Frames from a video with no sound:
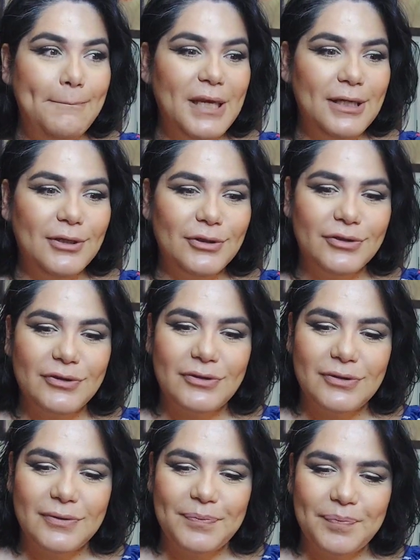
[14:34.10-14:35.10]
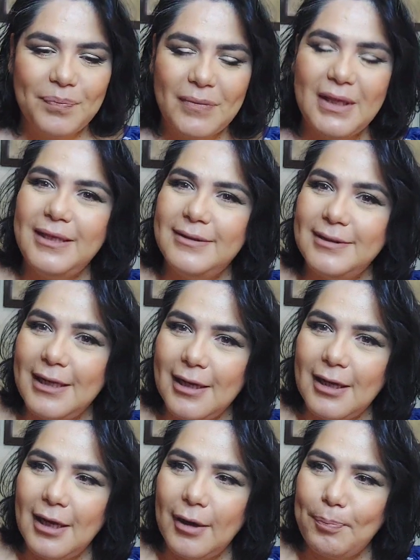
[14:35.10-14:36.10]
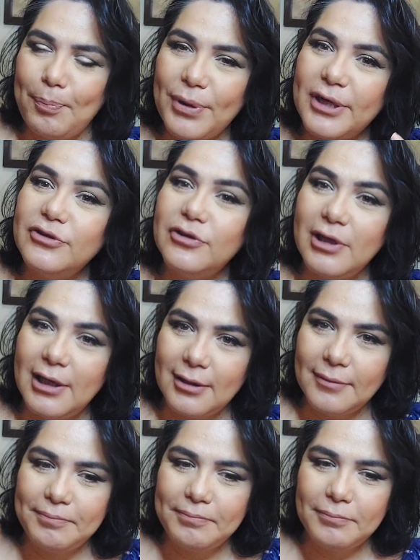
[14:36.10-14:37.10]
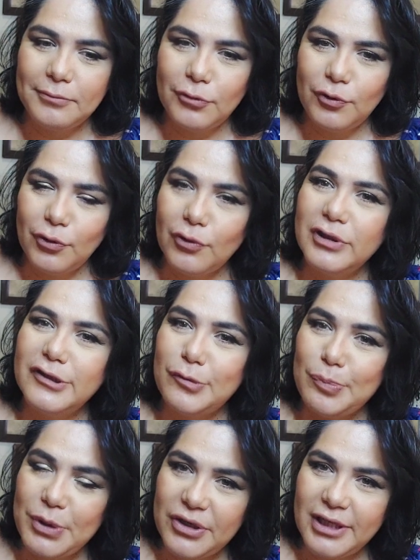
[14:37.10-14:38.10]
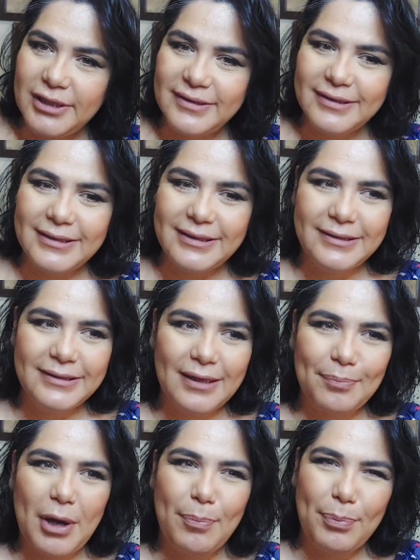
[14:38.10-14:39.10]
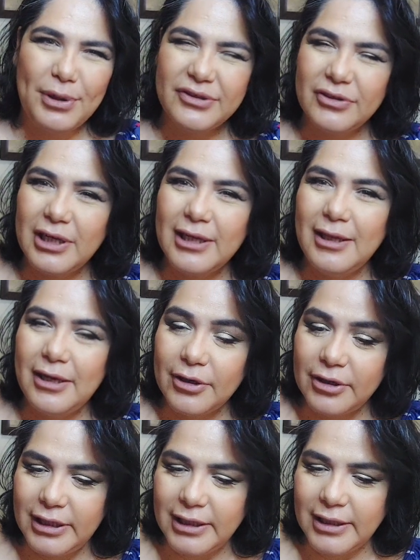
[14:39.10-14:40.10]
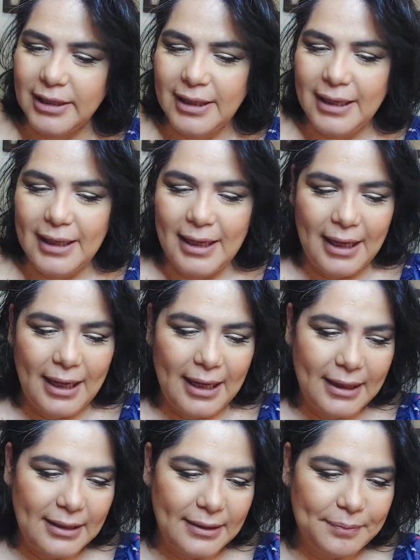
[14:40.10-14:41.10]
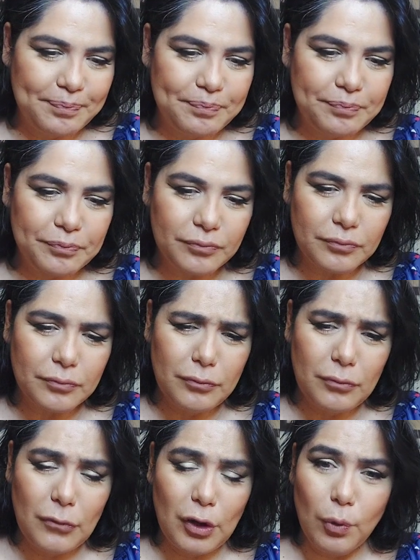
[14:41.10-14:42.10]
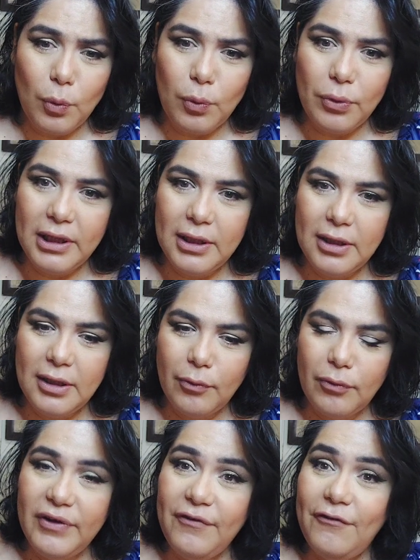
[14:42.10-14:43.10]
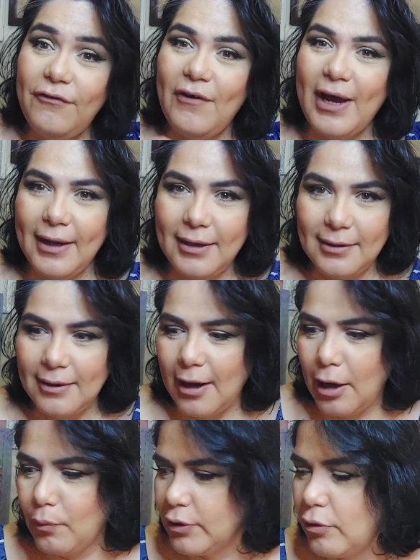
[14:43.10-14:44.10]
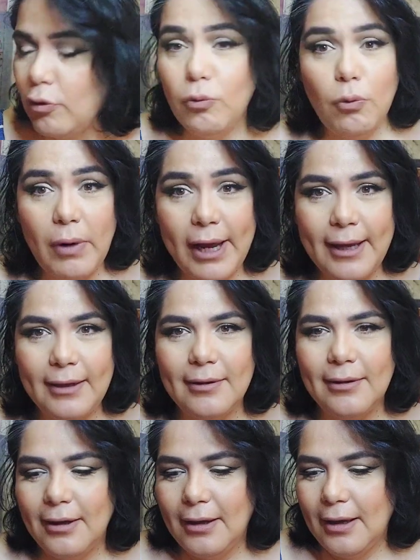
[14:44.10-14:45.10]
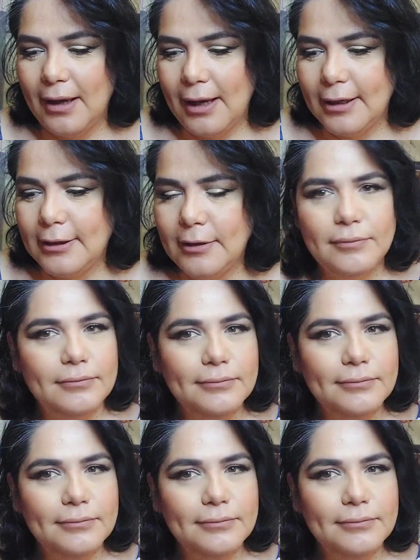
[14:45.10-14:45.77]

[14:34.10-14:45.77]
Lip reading: because it's a personal, you know, experience. It's a personal learning, and we find our own way, and